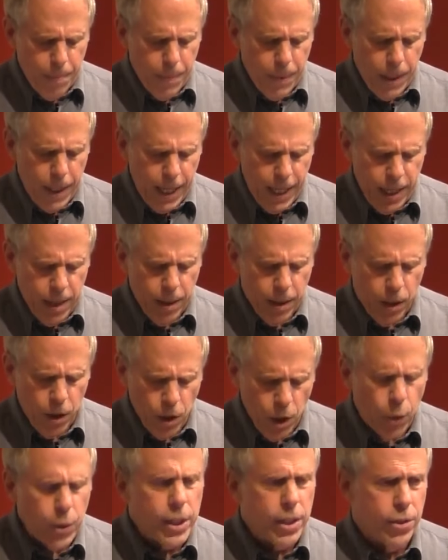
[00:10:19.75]
had a
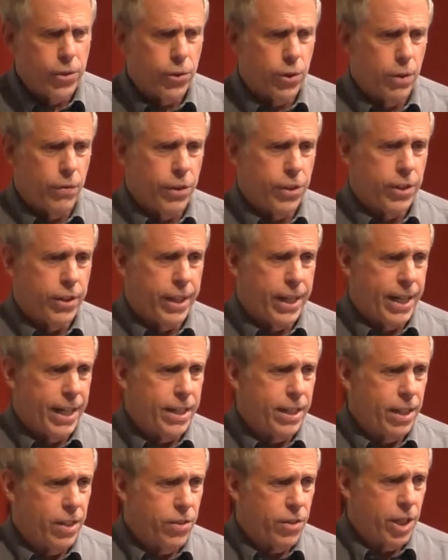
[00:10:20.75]
colonial service in the
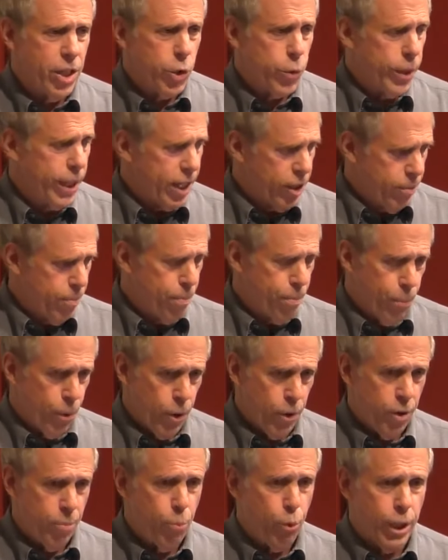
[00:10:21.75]
19th century, as
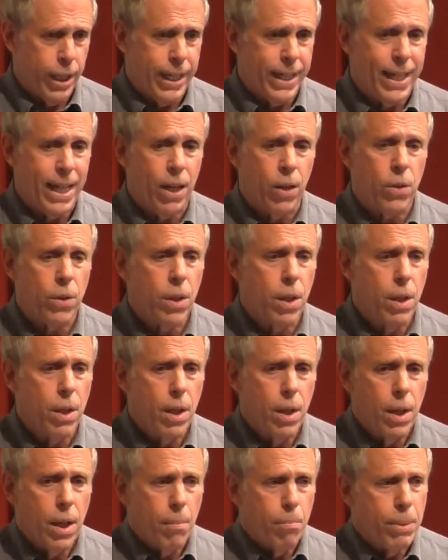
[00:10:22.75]
Burns pointed out,
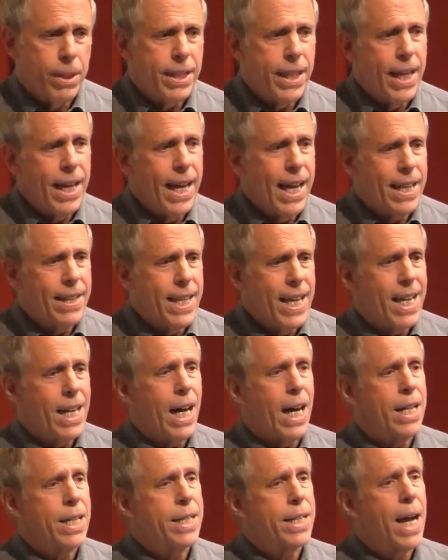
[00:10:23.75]
but they had that
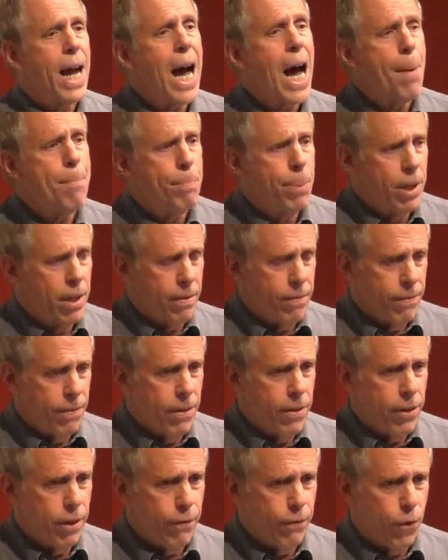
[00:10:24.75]
on top of
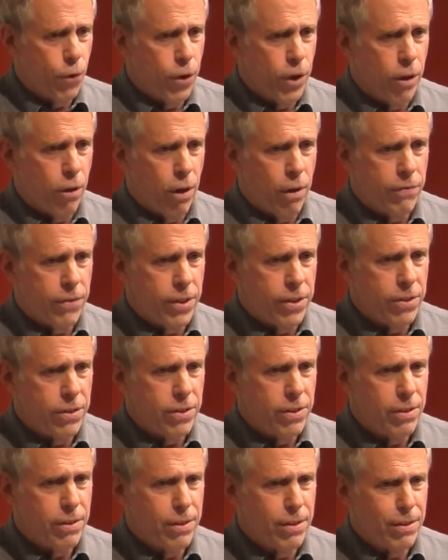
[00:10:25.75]
their Foreign Office.
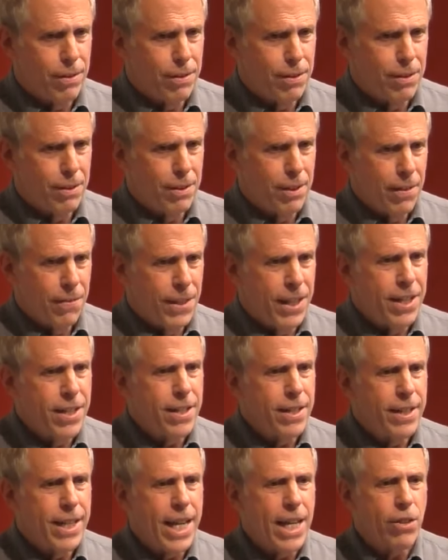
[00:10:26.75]
They
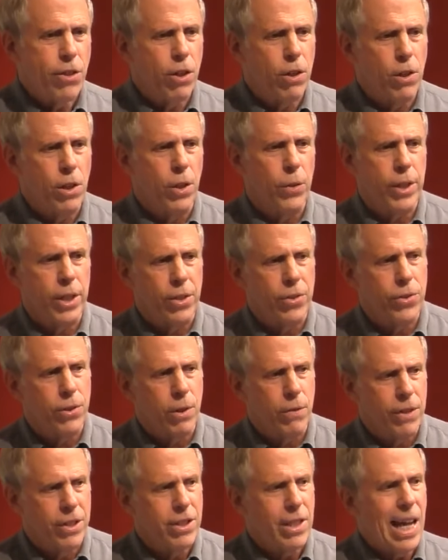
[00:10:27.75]
didn't take their colonial
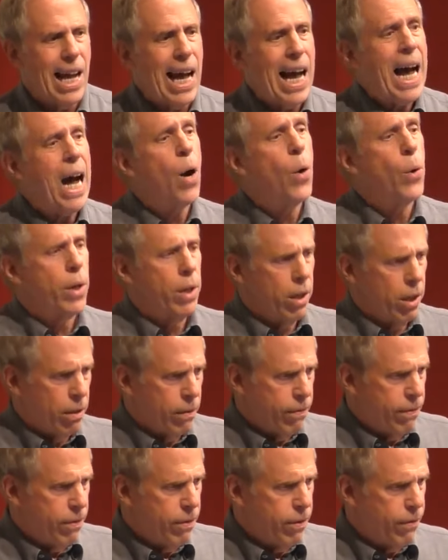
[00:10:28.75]
service out
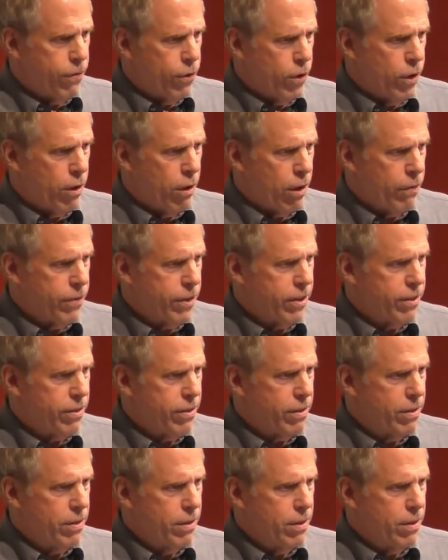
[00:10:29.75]
of the Foreign Office,